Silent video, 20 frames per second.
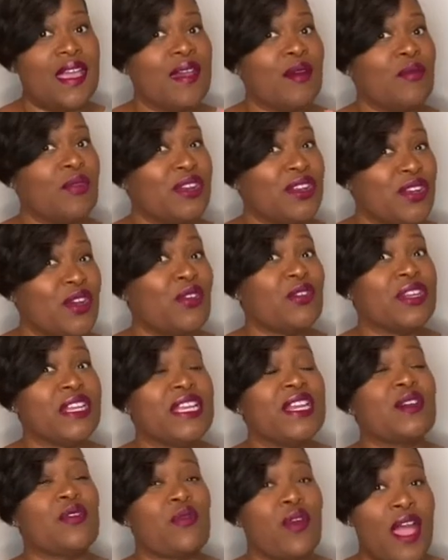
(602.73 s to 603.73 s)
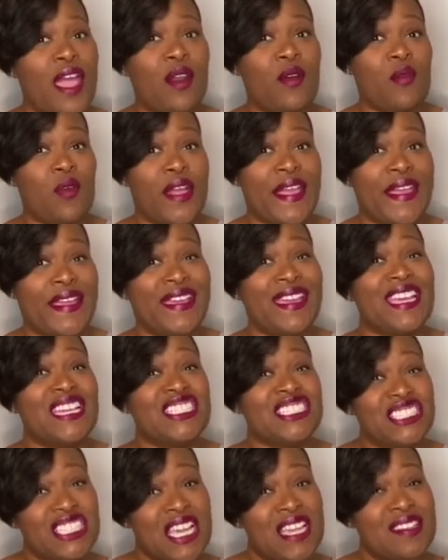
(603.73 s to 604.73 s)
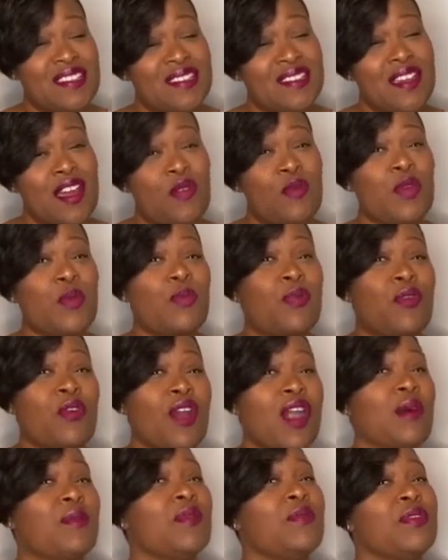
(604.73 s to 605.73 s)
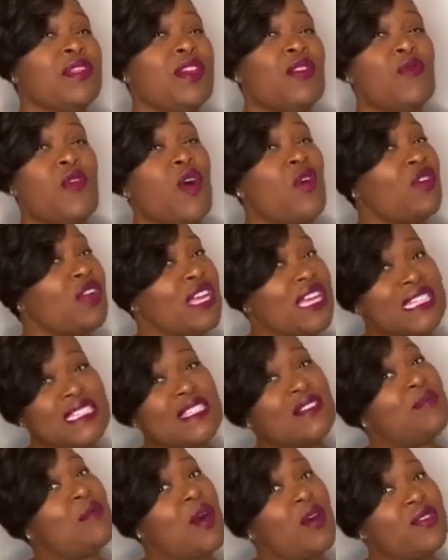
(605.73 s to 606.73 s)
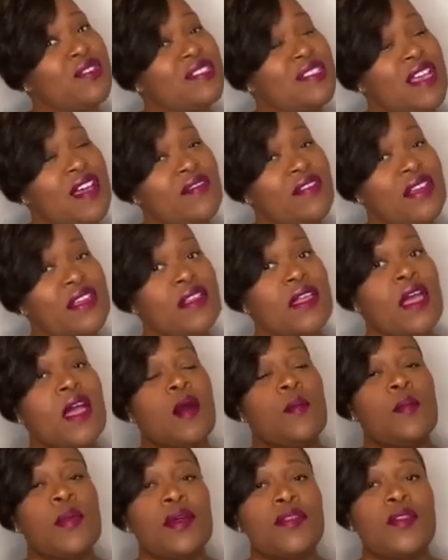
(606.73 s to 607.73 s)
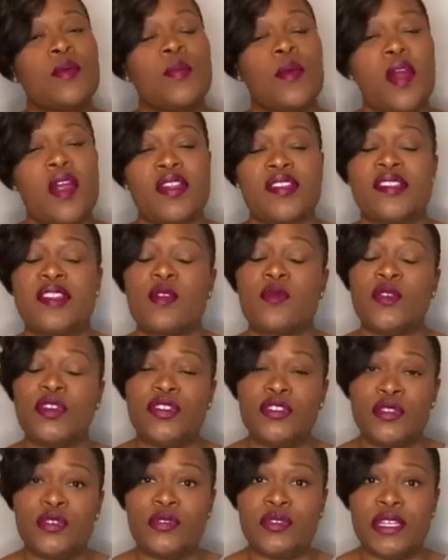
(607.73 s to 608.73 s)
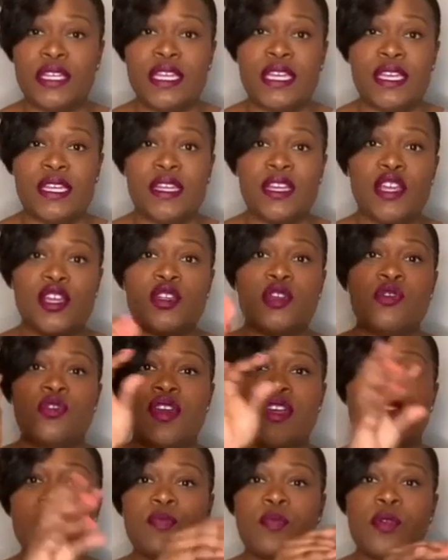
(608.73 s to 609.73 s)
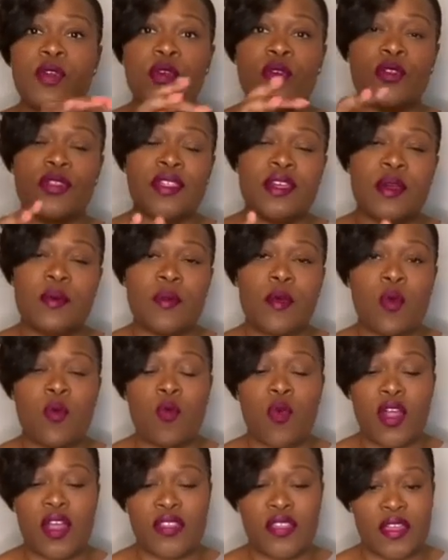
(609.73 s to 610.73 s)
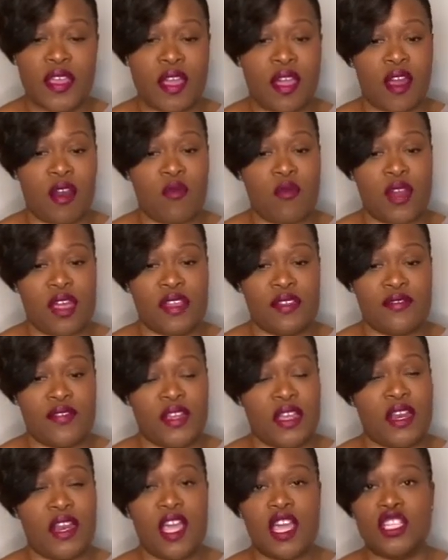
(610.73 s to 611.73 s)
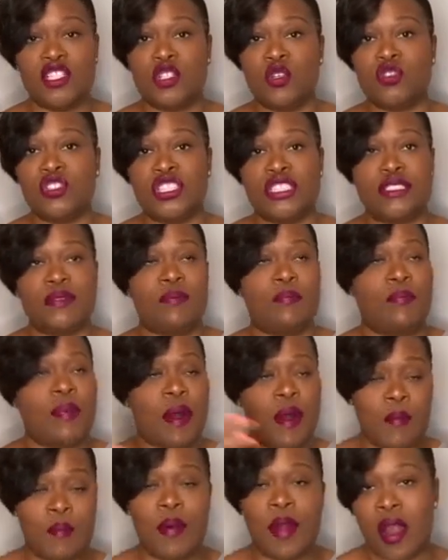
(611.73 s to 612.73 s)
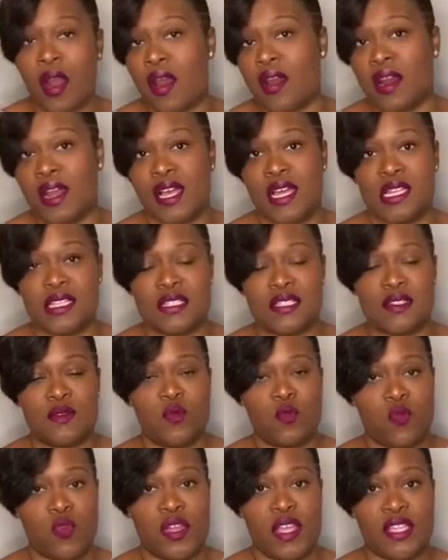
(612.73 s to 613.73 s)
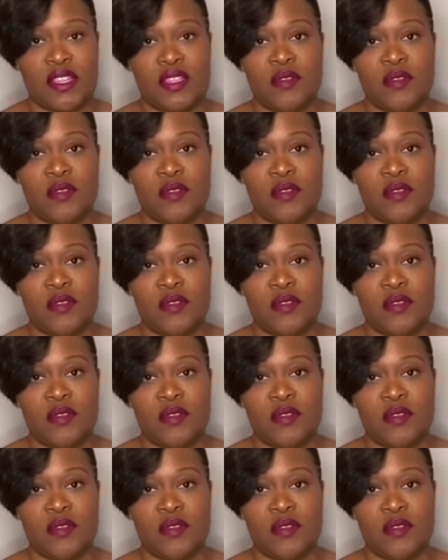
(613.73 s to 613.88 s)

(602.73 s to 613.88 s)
we don't need it right away. Chances are we probably won't get to most of it, but the parts that we do need, you can sprinkle them where they are relevant. Don't just bombard us with